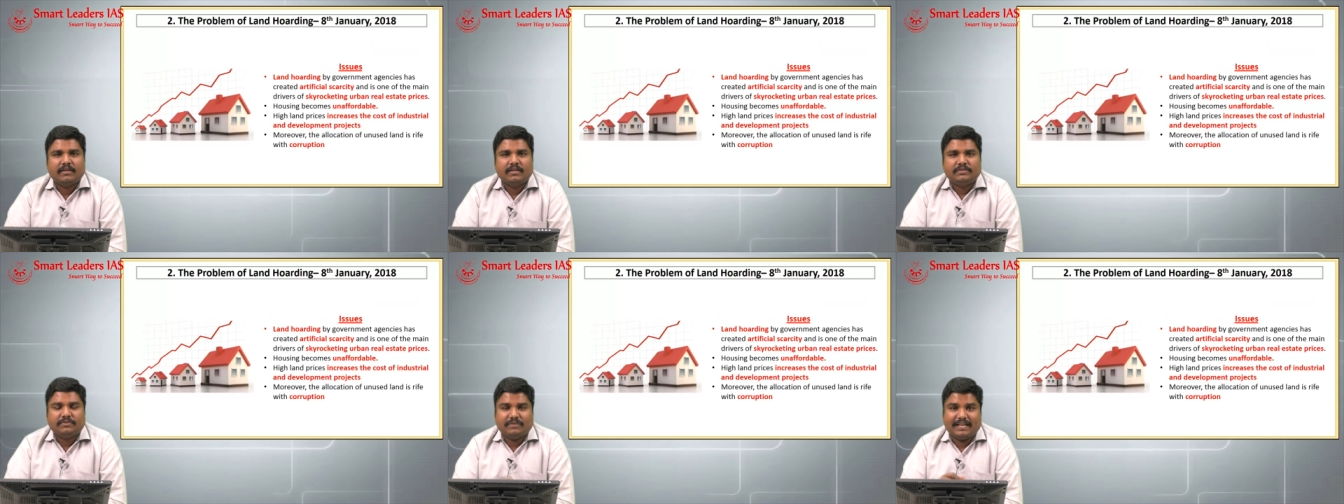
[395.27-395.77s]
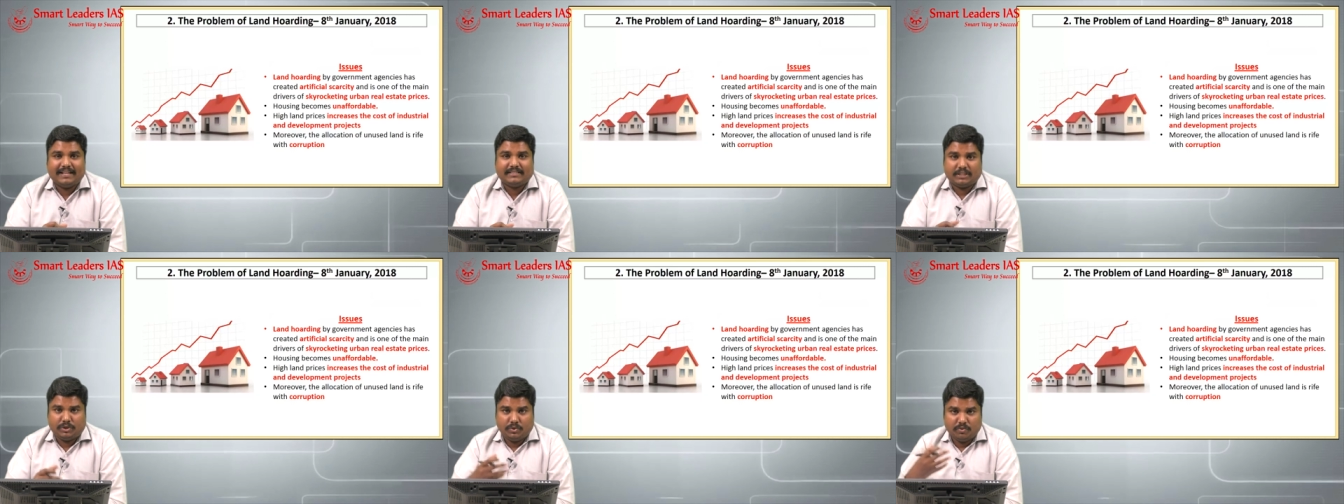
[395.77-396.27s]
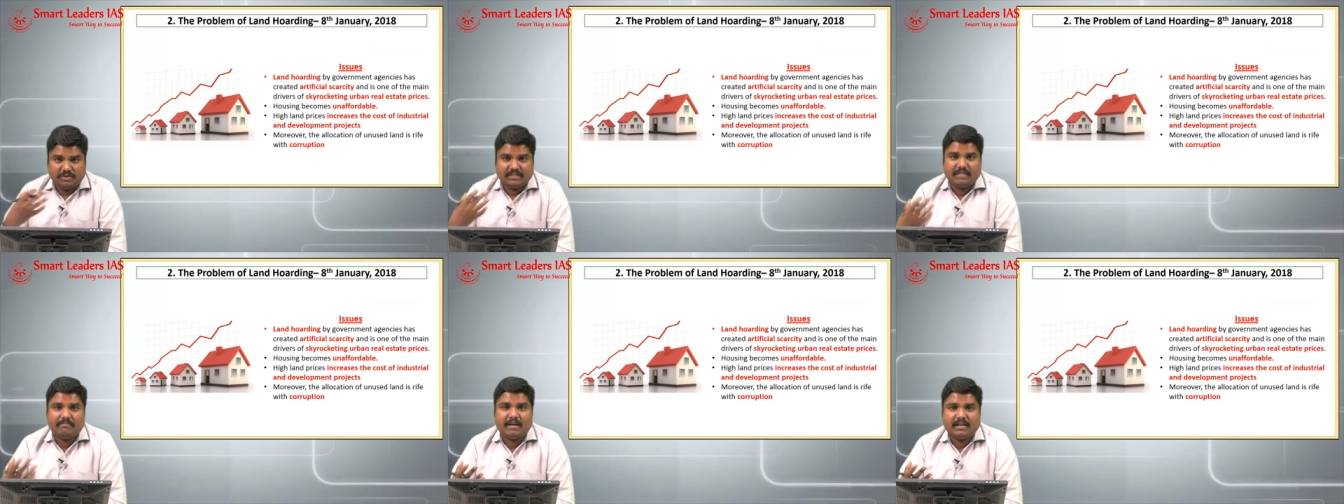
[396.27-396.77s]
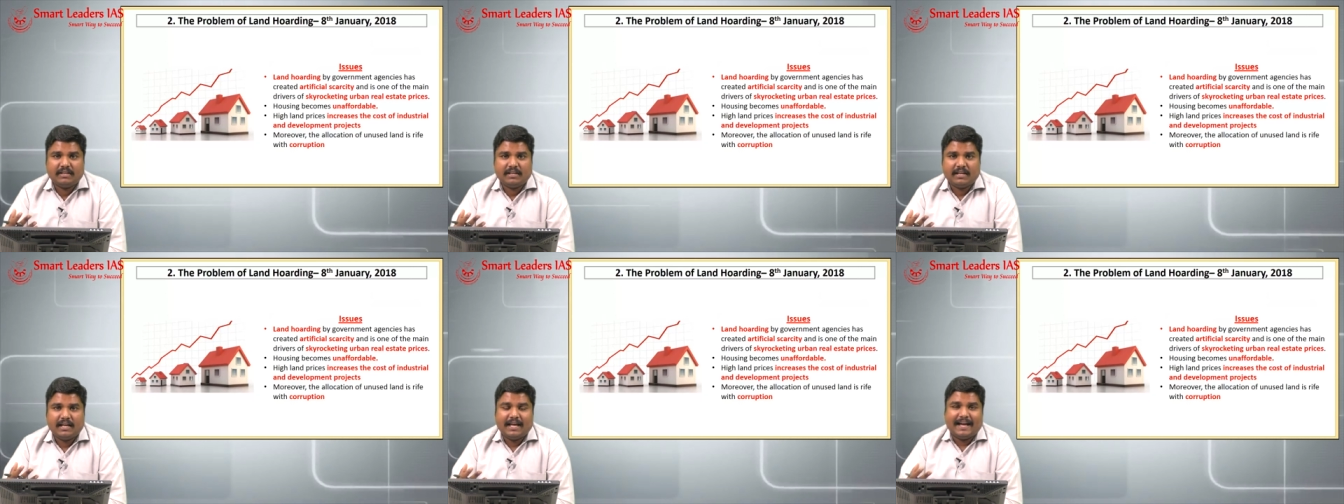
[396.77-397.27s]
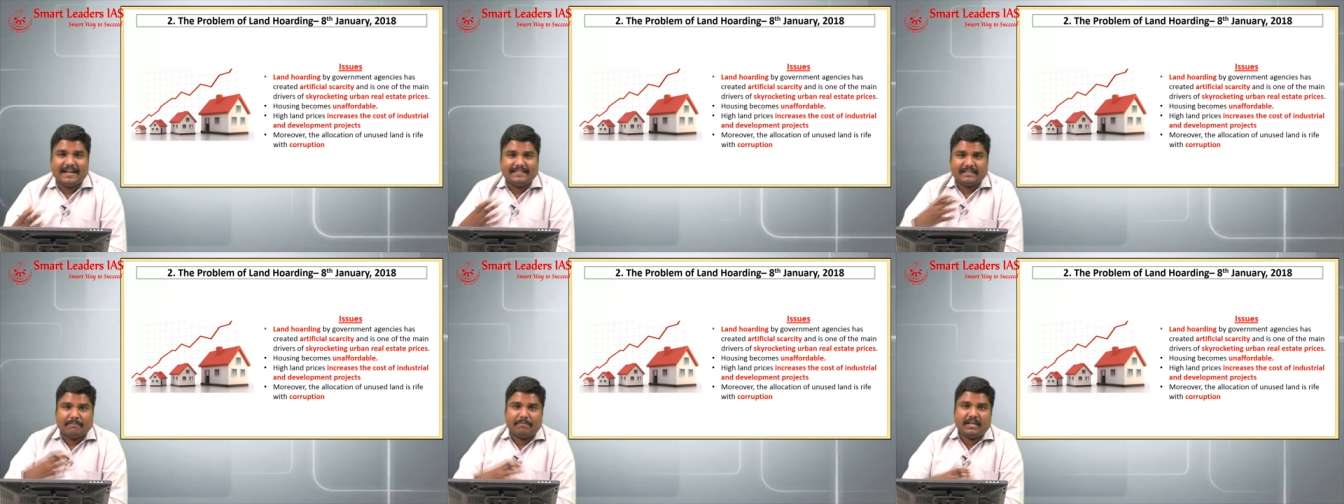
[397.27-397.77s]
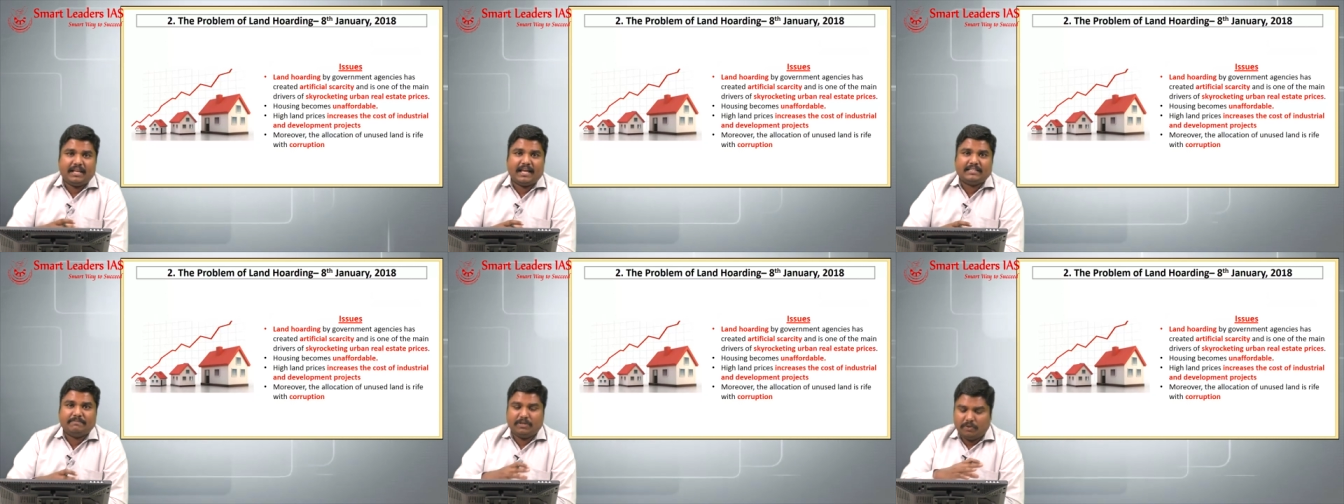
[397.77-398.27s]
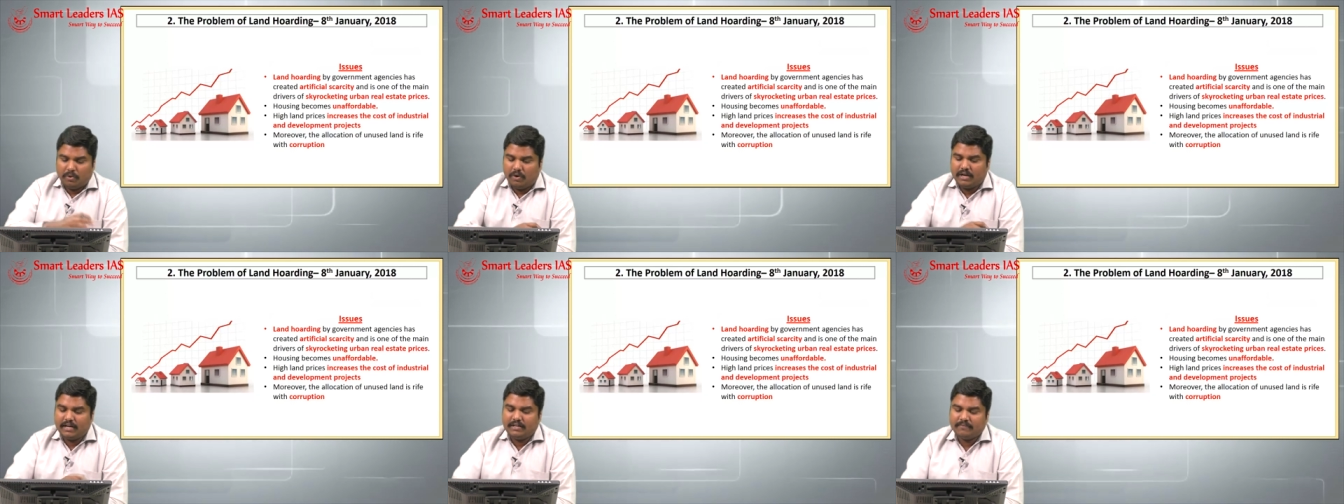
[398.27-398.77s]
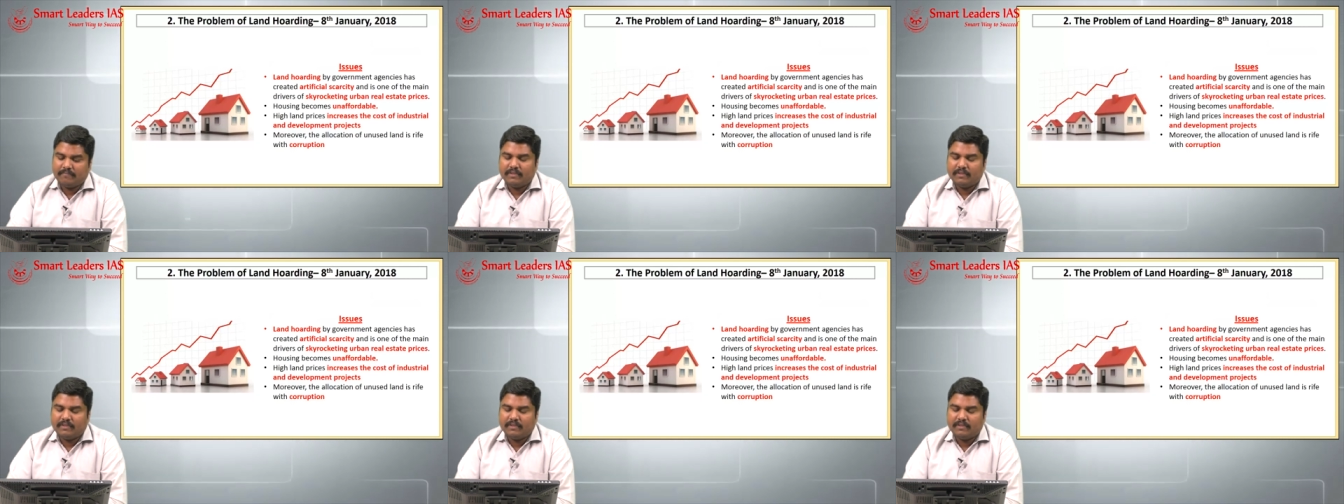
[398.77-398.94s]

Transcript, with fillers: So there is a huge demand and supply has been hoarded.